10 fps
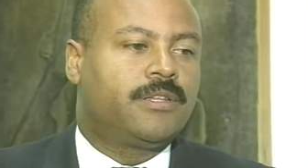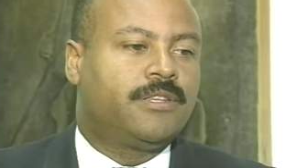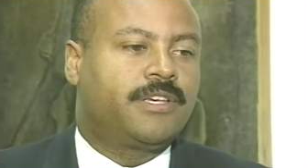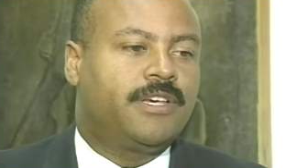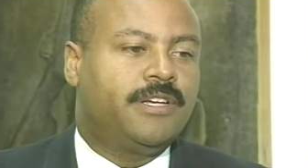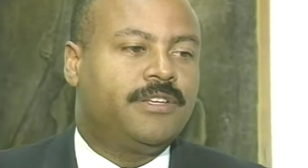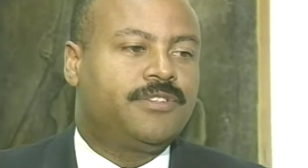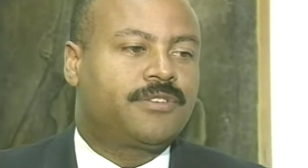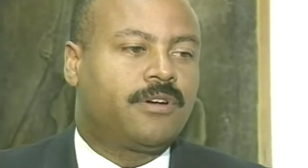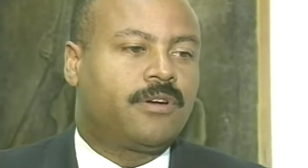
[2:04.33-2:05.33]
The
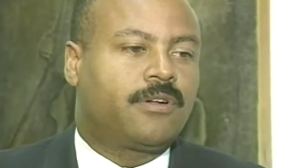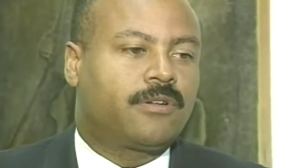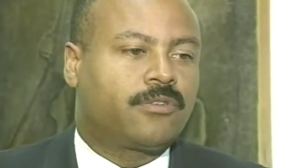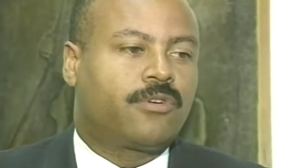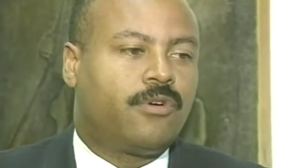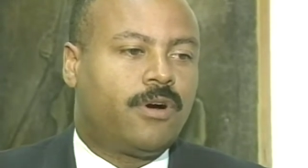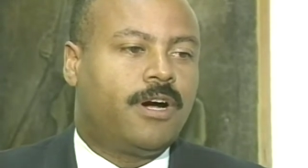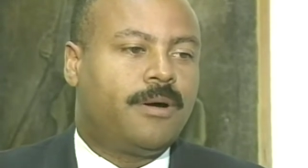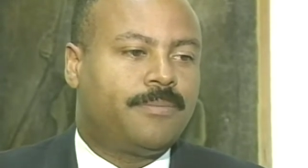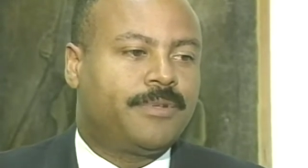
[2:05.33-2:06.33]
kids grow
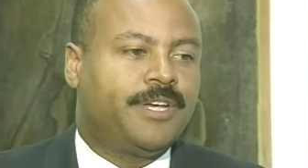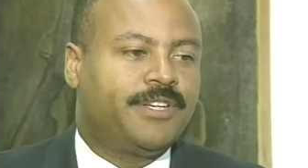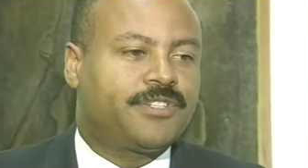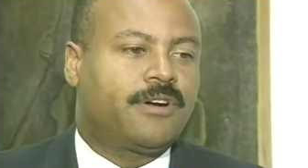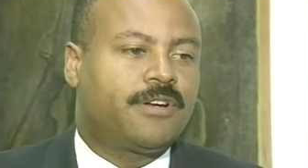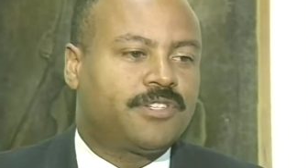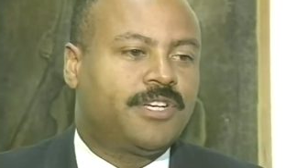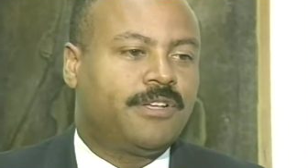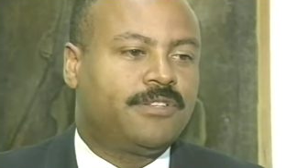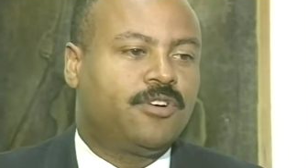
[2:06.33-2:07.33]
up and they start
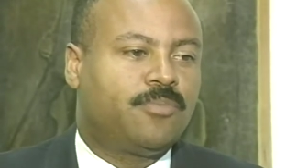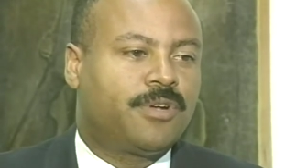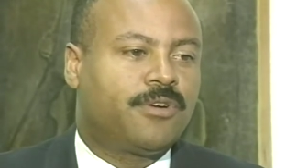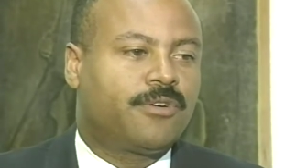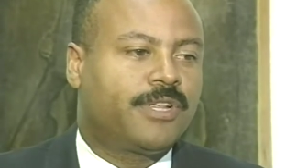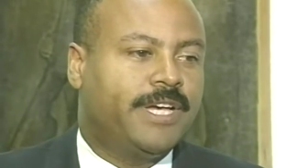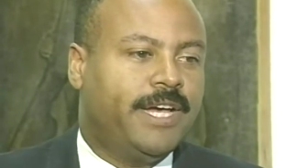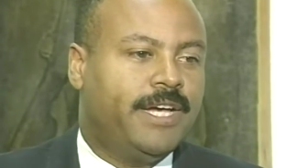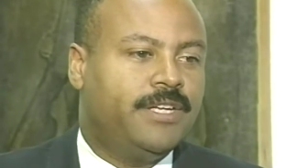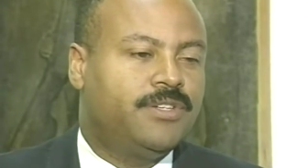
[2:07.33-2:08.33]
selling dope at an early
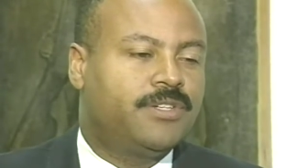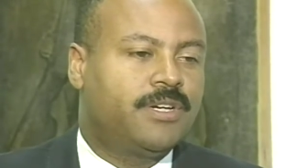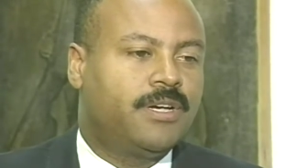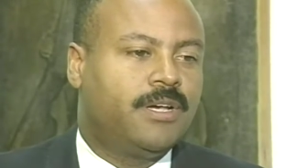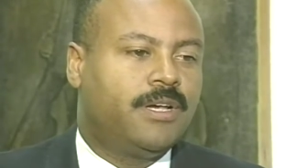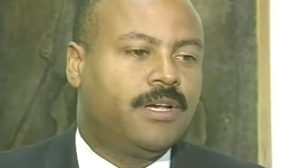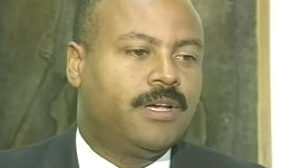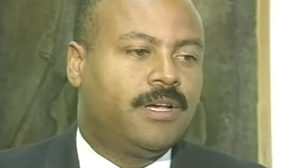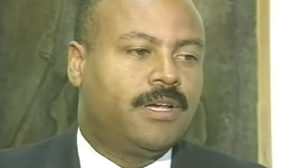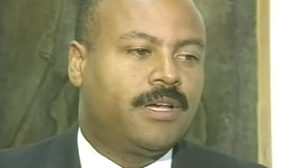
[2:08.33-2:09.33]
age.
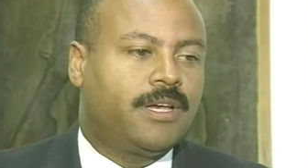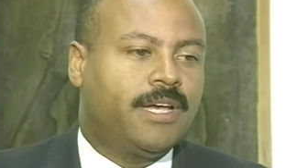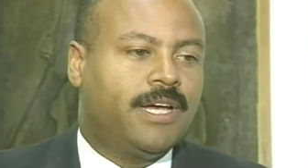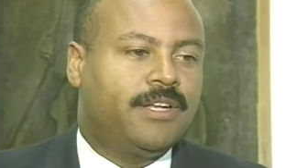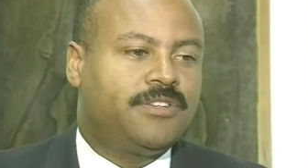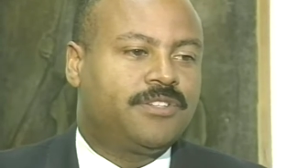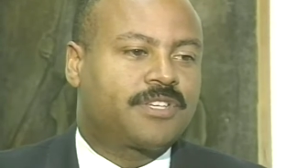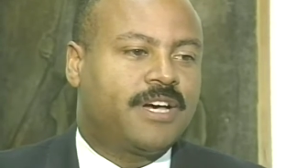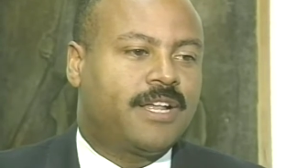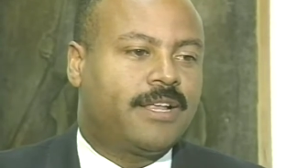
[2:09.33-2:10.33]
And it just
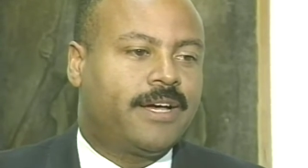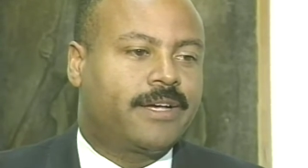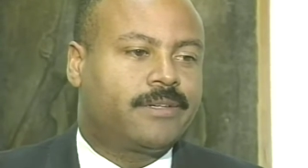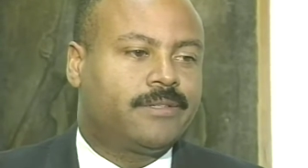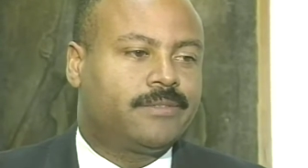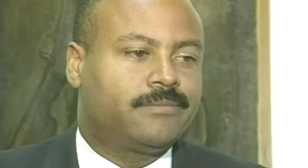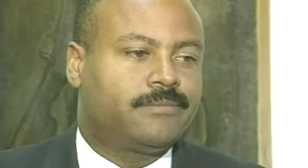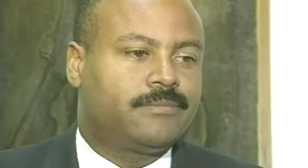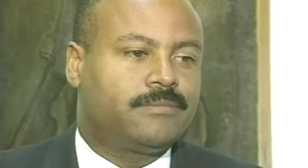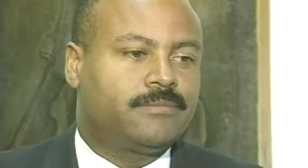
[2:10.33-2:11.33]
kind of like,
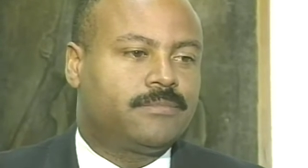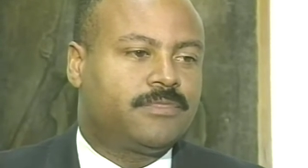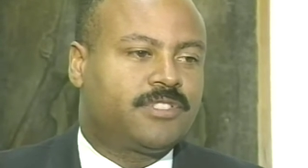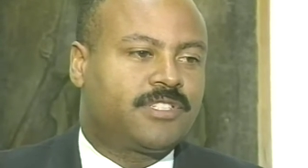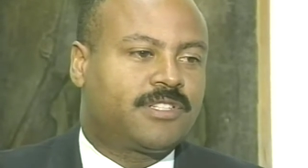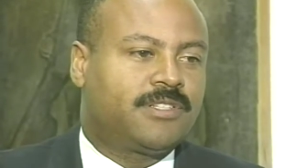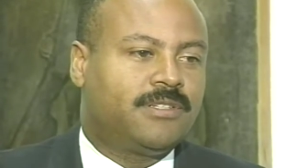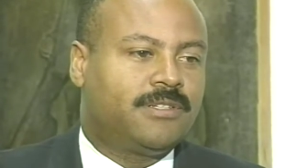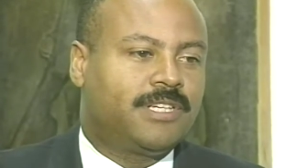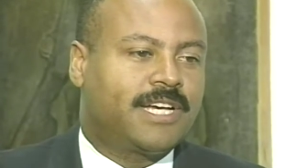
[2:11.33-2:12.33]

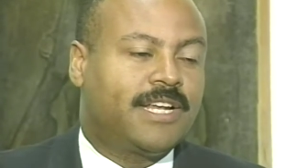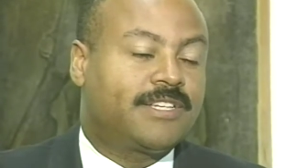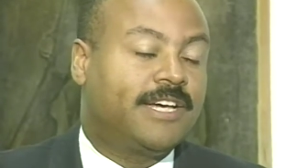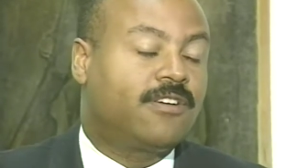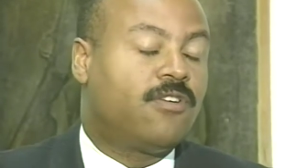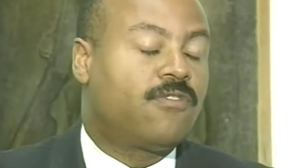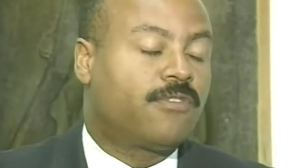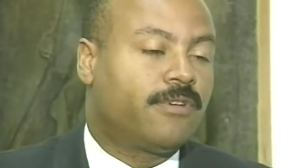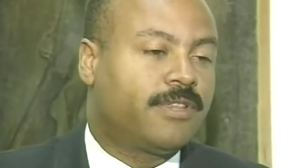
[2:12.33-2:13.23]
they kind of take over.